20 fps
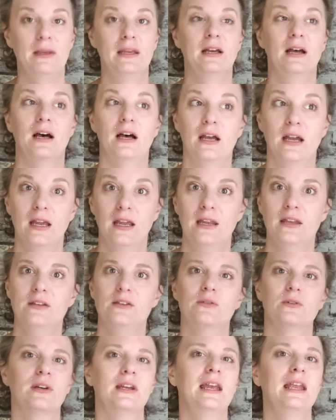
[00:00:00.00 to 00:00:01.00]
be
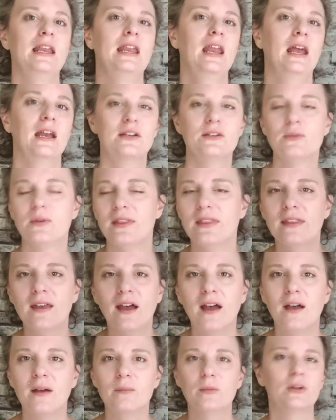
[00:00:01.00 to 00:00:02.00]
kind, or connect with
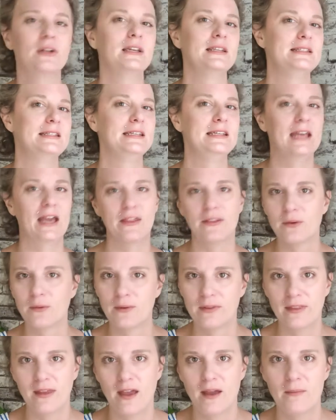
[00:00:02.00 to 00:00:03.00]
them, or get together
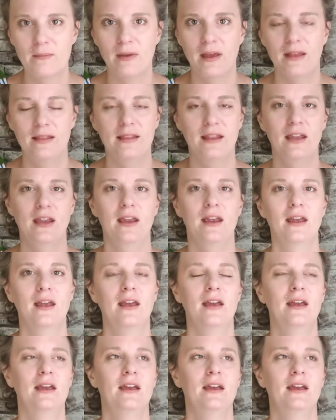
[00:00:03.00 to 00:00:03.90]
with them. And they